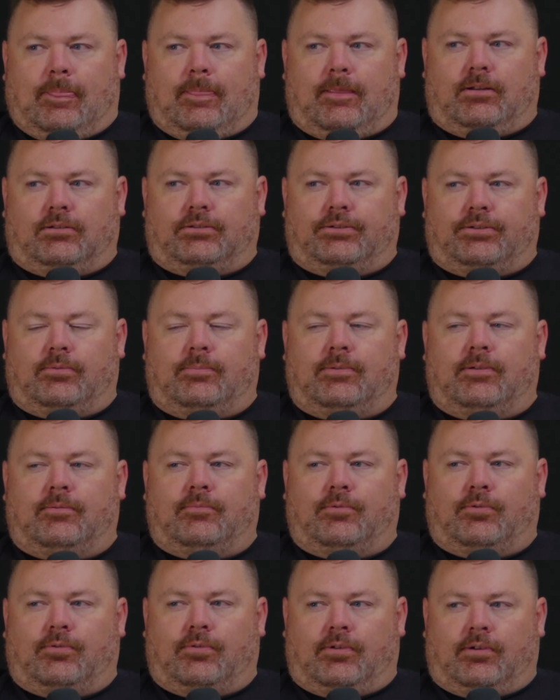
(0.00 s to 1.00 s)
a little bit
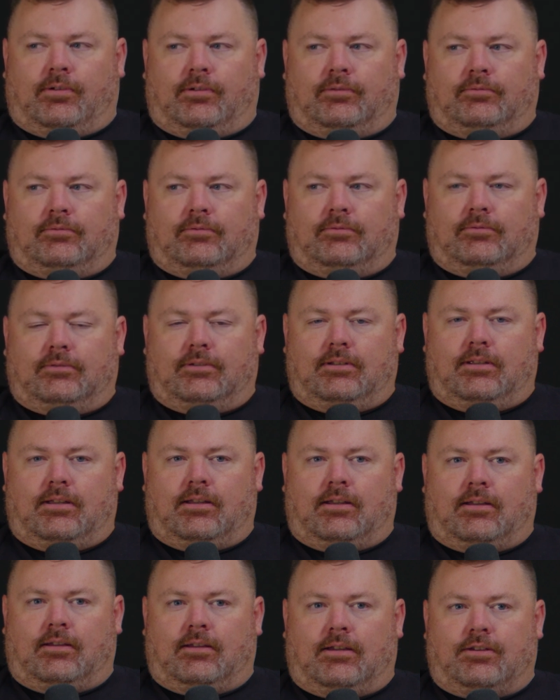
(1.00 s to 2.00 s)
more.
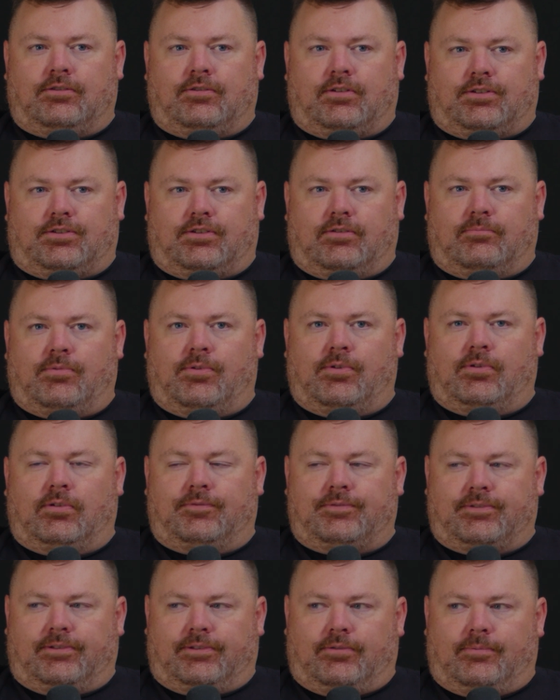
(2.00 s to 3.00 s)
I trust your
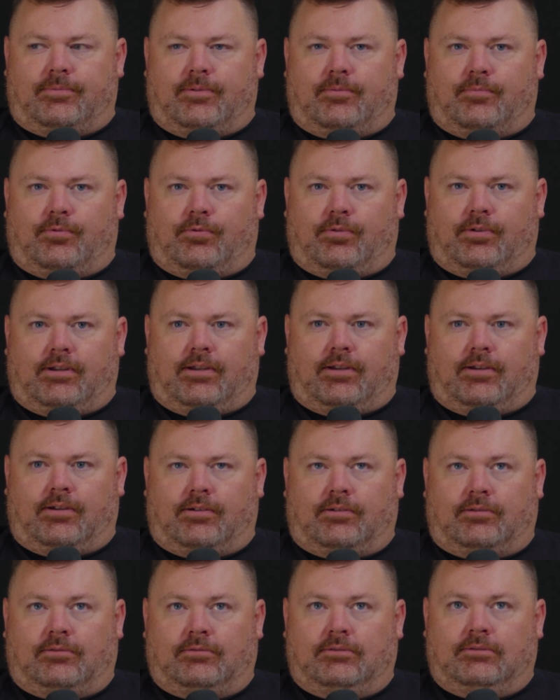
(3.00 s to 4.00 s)
motives a little bit more
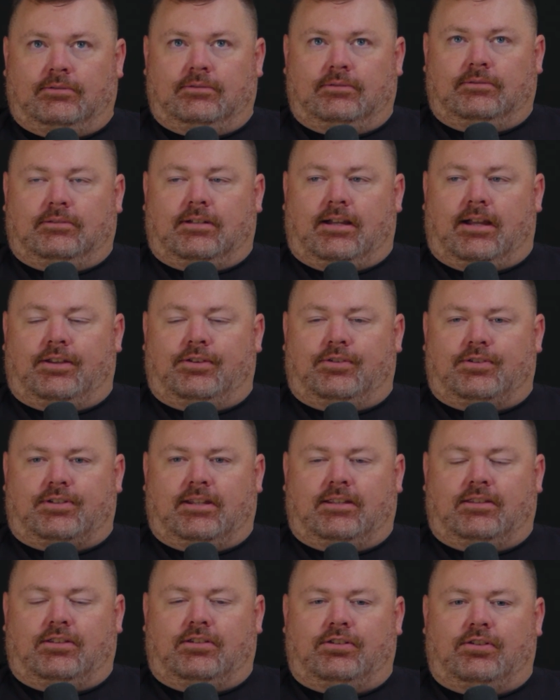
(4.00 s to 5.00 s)
here. Yeah. I
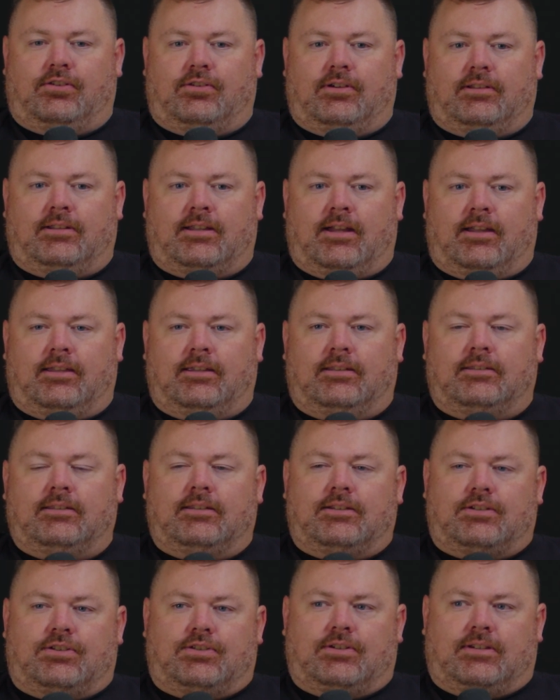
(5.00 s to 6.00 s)
understand that you're not in
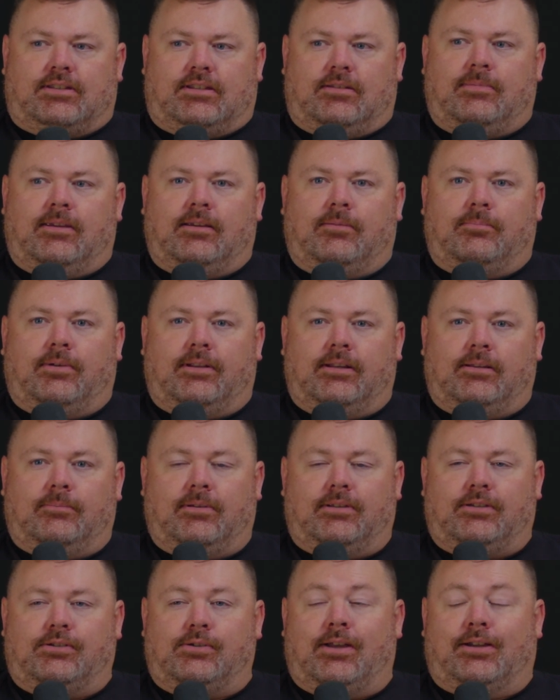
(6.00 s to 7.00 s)
this just to make money,
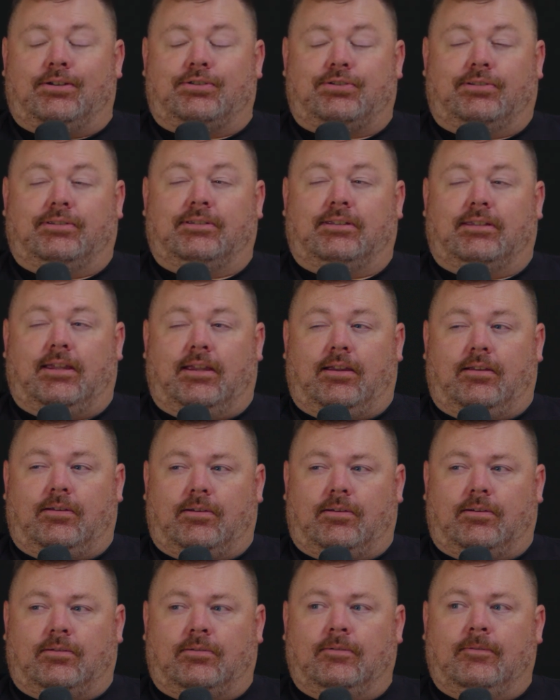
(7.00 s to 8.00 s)
but you actually
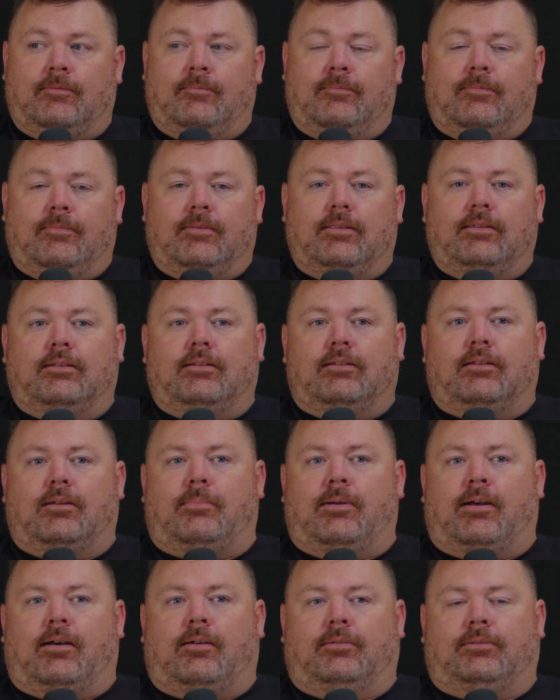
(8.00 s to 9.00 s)
care
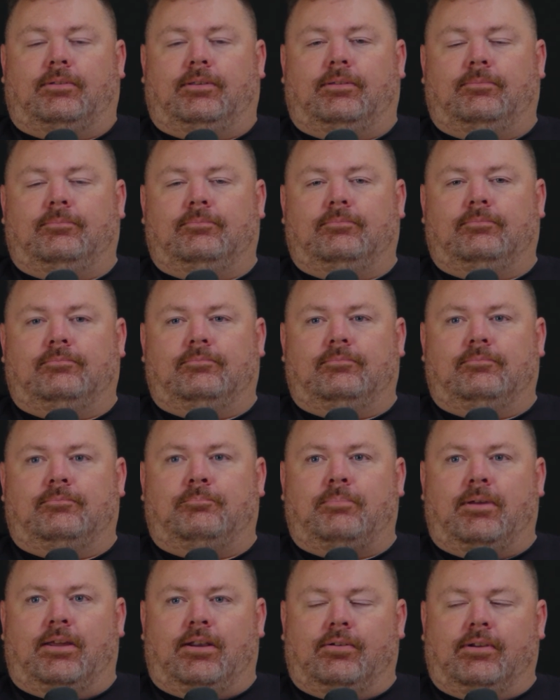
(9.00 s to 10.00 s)
about
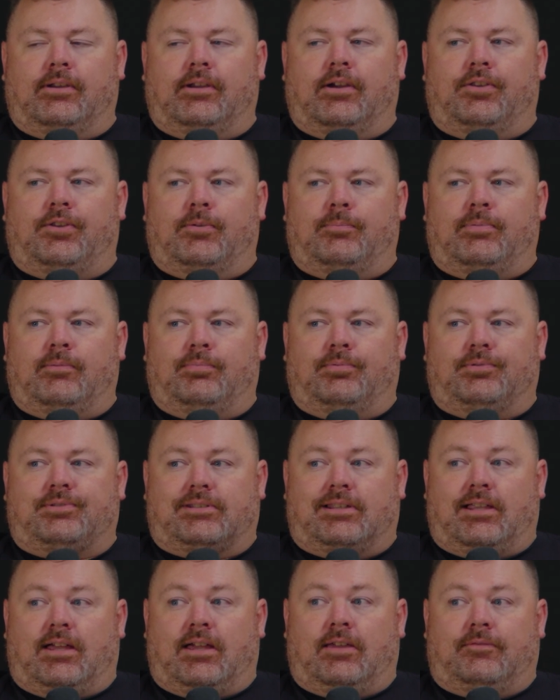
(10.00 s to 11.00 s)
bettering other
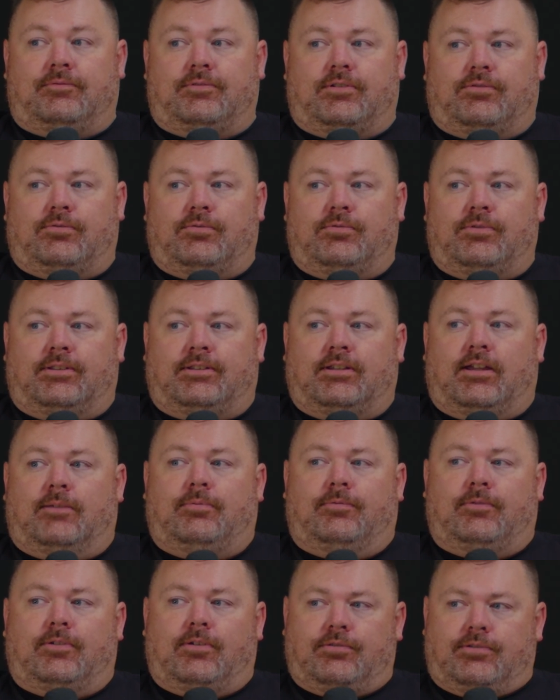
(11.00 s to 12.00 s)
people's lives through the
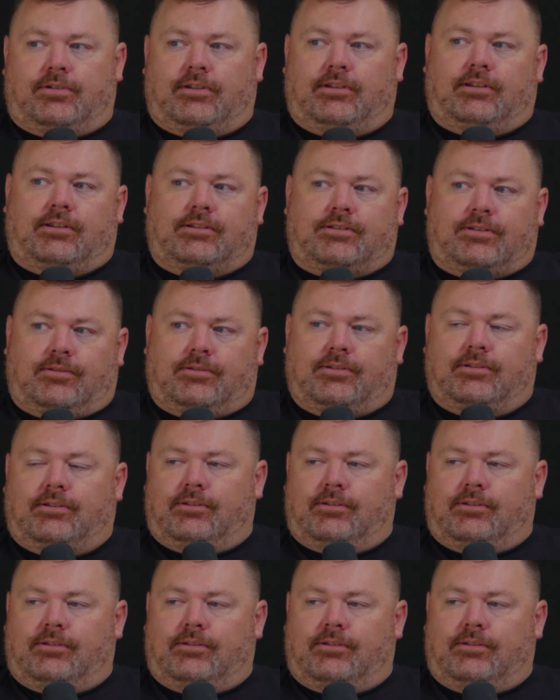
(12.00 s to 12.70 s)
type of coaching and consulting